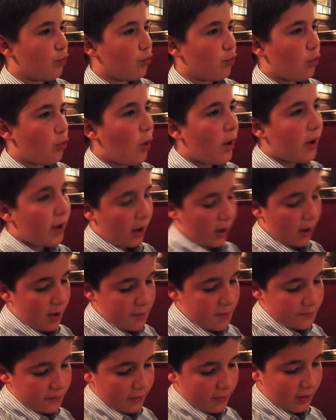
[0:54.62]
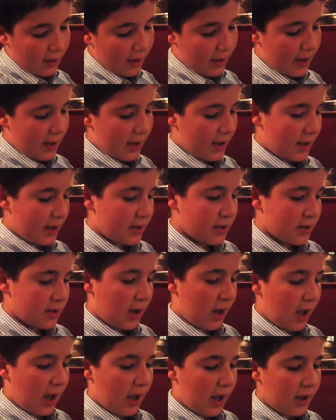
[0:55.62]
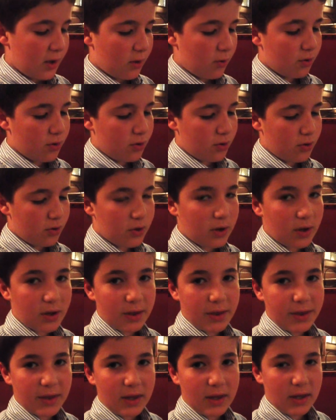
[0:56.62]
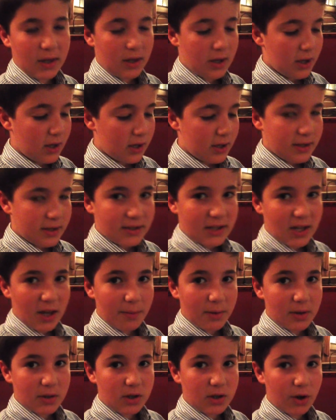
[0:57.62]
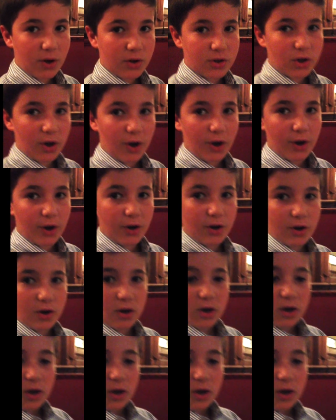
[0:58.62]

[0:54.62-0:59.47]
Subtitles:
Roia, and I ordered the salmon tartare